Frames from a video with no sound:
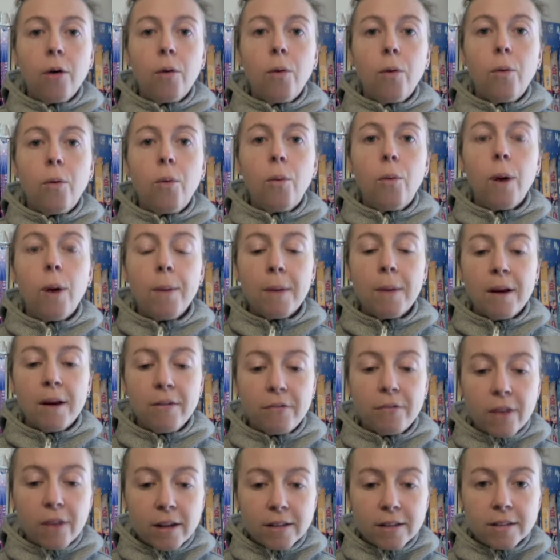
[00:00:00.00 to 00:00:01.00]
when my
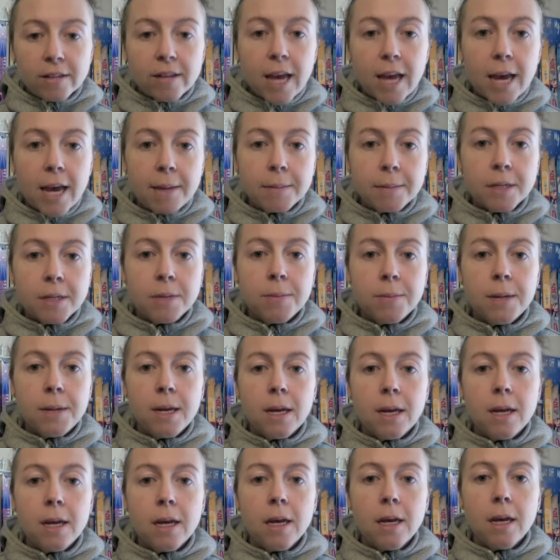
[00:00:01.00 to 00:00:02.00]
friends came to
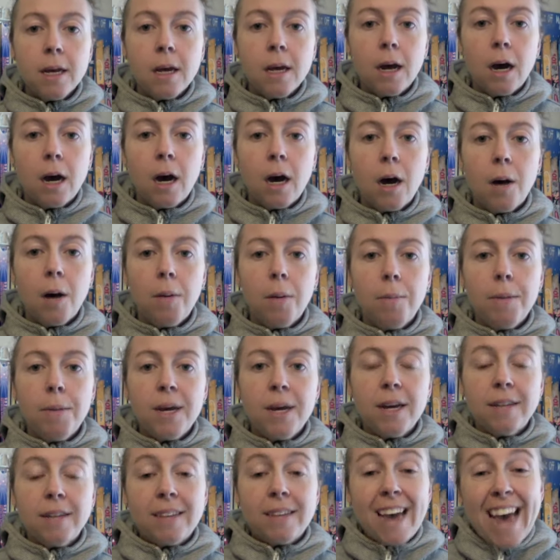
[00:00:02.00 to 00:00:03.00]
me um,
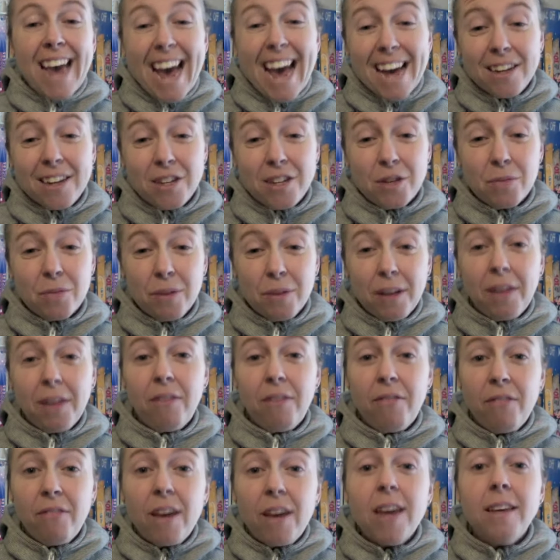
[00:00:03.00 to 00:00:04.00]
because I had to really
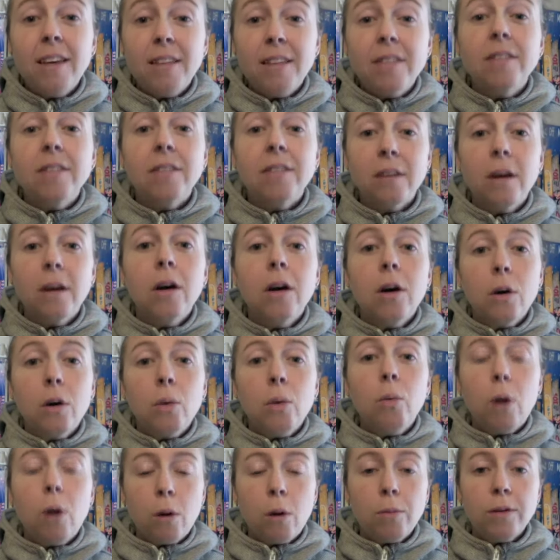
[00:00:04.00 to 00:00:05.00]
face
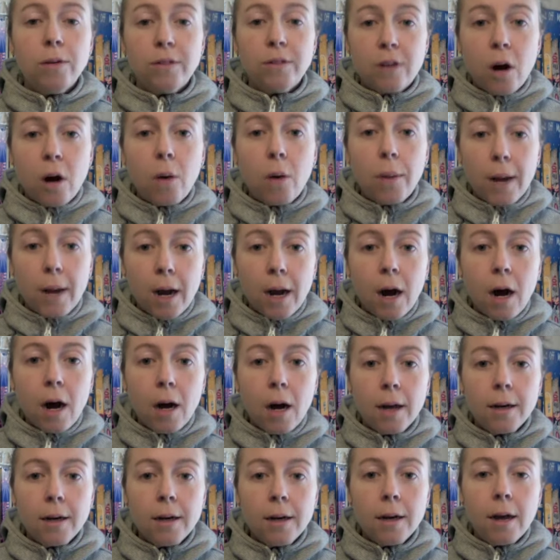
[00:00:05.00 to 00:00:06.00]
what was going
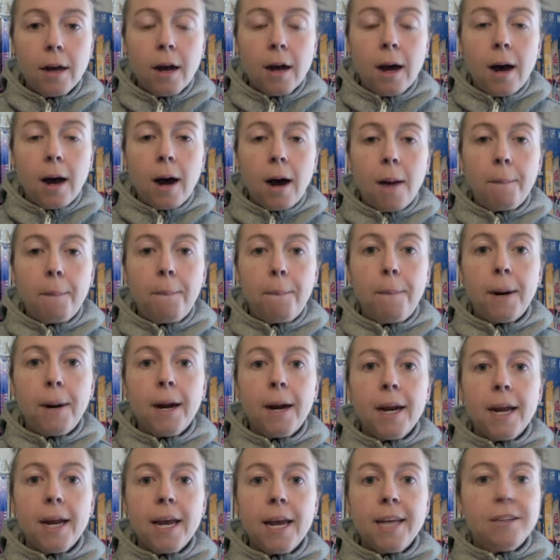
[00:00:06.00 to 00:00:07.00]
on.
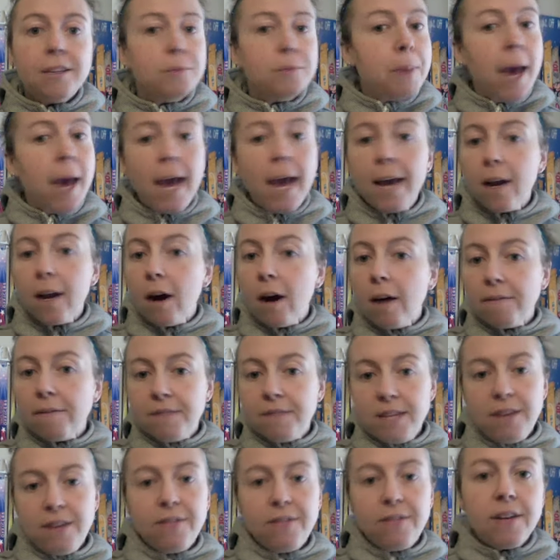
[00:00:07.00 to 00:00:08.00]
But it's paid
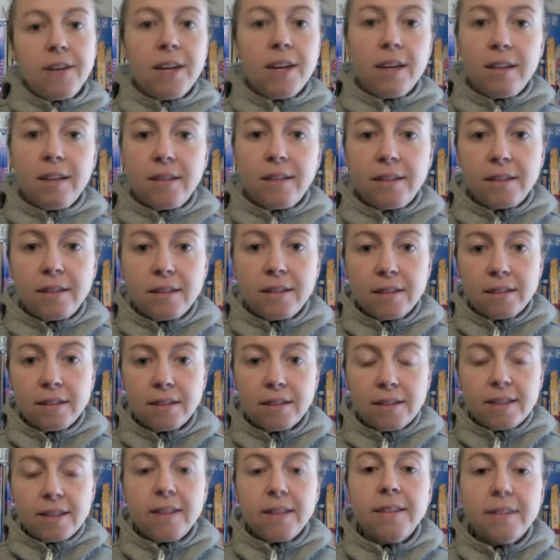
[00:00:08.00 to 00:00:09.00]
off dividends
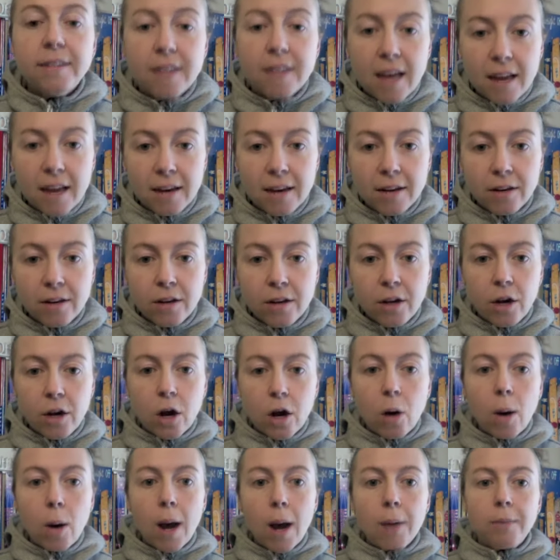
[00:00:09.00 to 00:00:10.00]
since then. You
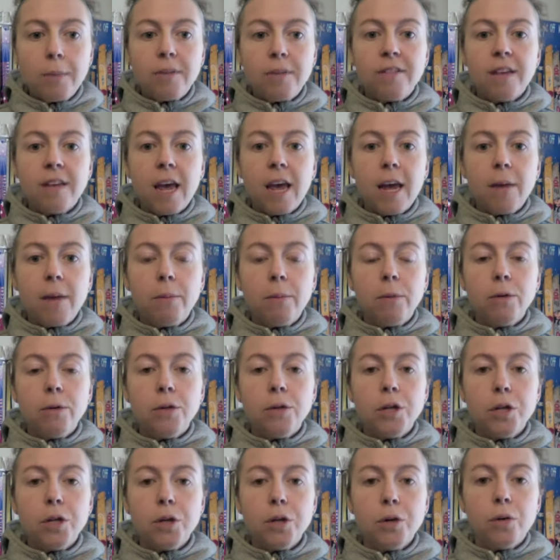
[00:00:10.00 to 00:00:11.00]
know, I was able
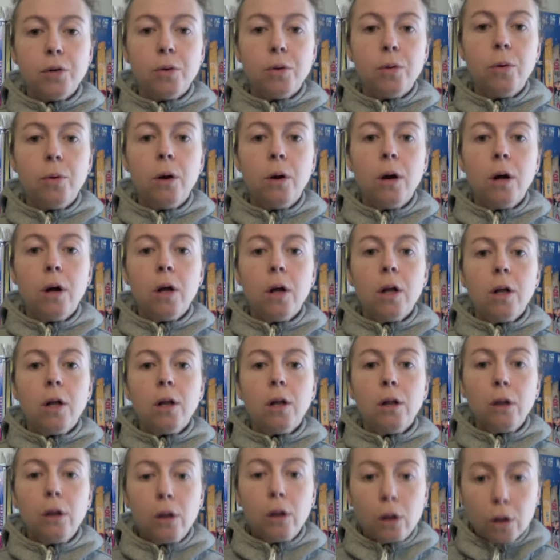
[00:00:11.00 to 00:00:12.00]
to
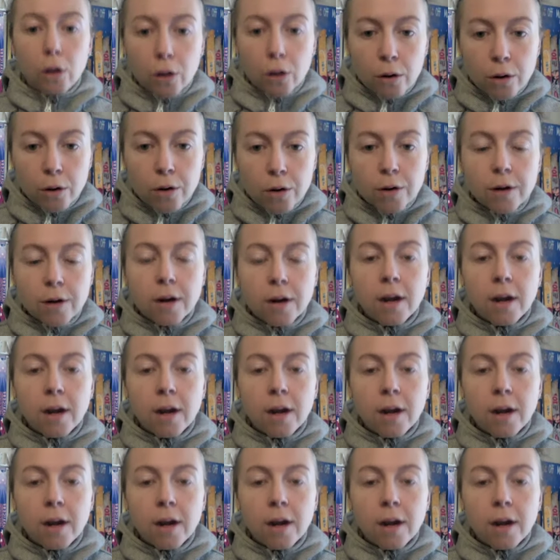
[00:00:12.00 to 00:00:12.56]
learn